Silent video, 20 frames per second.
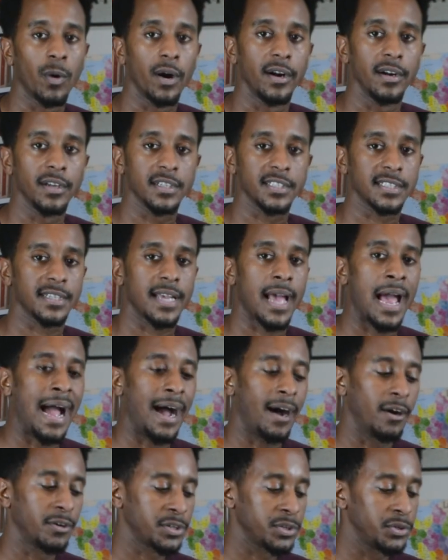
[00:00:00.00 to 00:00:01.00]
works,
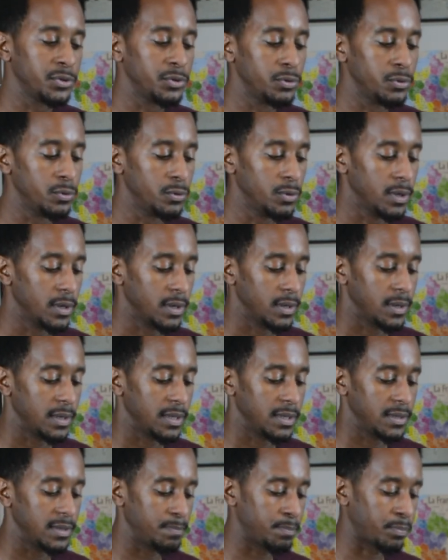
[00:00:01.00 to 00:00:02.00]
how to
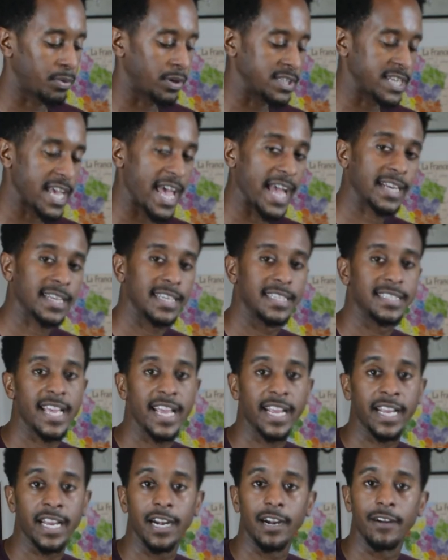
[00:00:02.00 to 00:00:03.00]
protect and
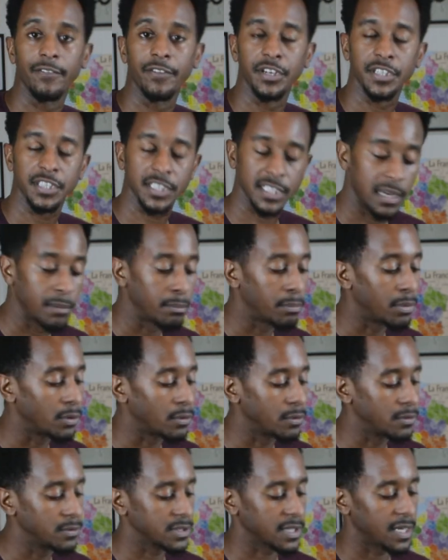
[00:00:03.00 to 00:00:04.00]
take care of your
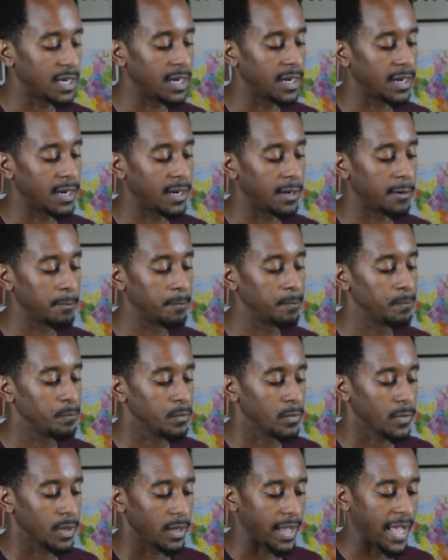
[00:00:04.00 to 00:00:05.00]
cymbals,
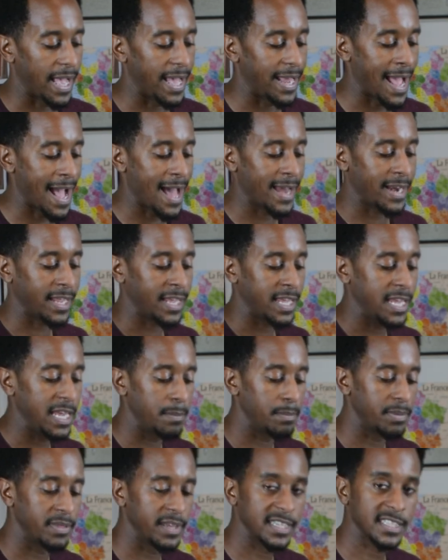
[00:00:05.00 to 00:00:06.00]
and how to
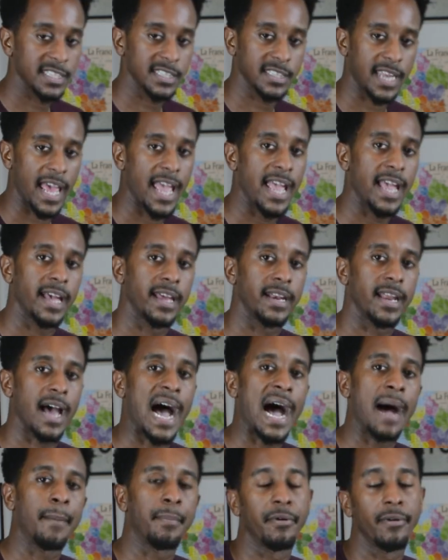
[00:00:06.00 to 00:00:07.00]
keep this stand
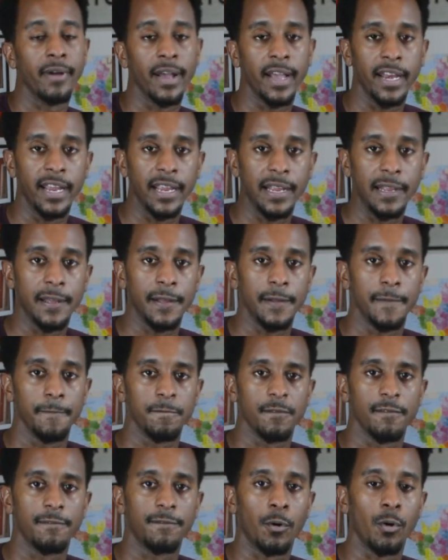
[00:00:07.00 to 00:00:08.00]
operating
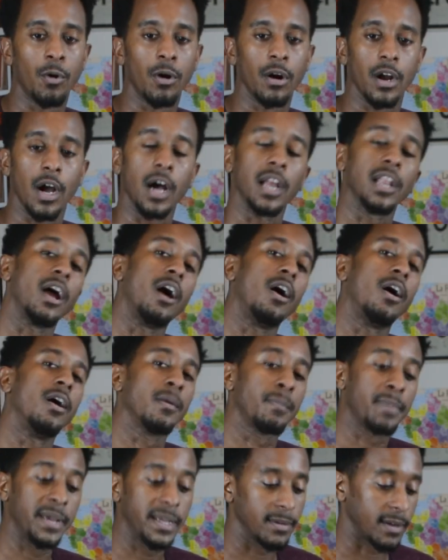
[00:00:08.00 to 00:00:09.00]
for a
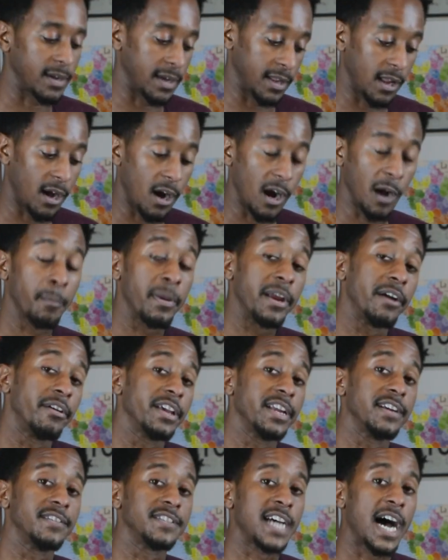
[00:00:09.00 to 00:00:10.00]
long
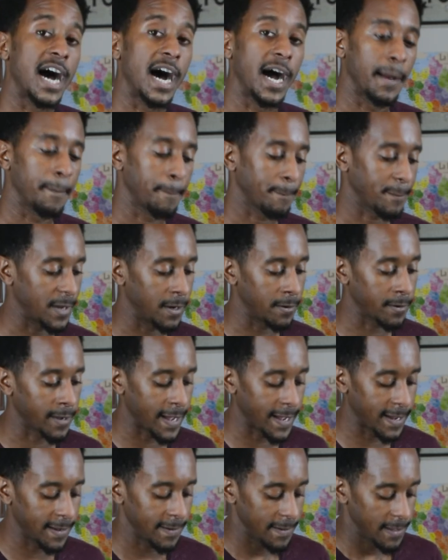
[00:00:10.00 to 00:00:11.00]
period of time.
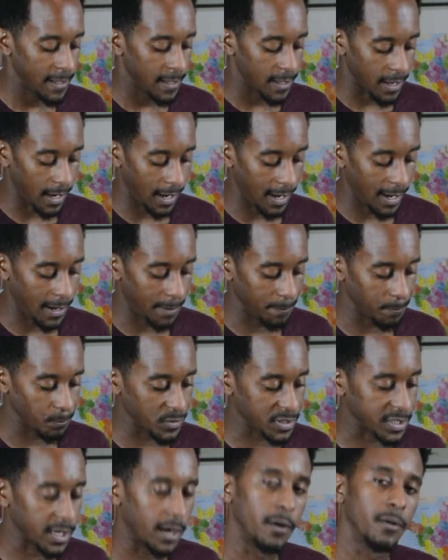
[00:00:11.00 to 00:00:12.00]
Okay?
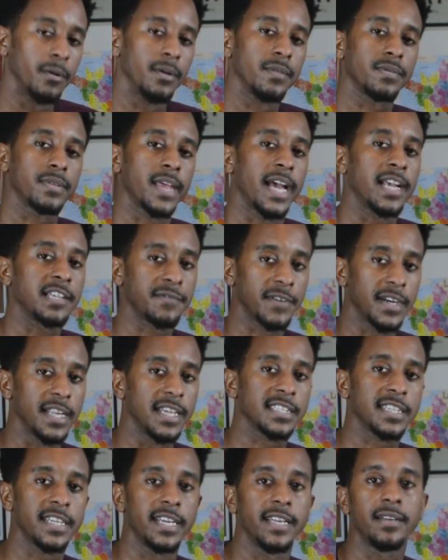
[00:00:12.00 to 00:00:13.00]
So thanks for
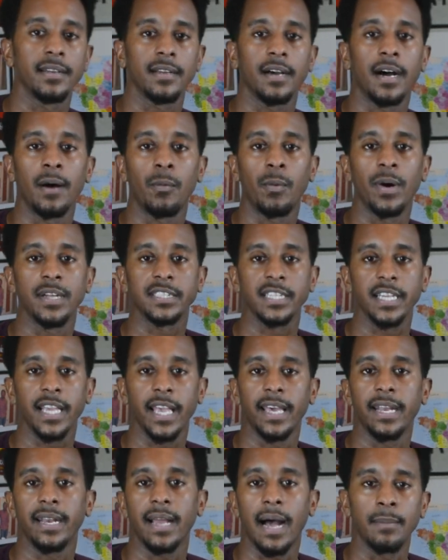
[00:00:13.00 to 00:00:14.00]
listening. Once
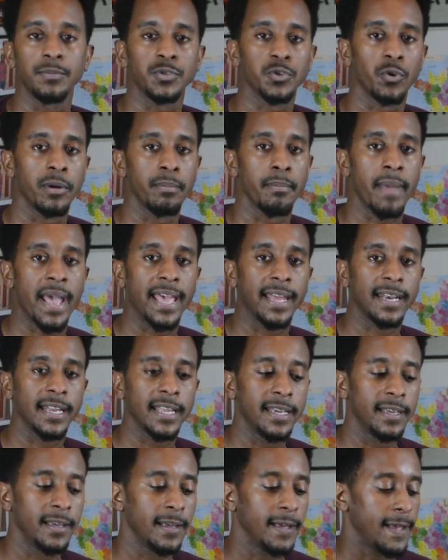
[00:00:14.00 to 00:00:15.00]
again, I'm Jordan
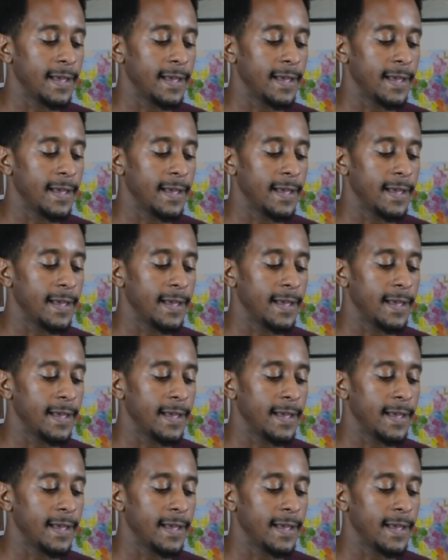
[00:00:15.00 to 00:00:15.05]
Manley.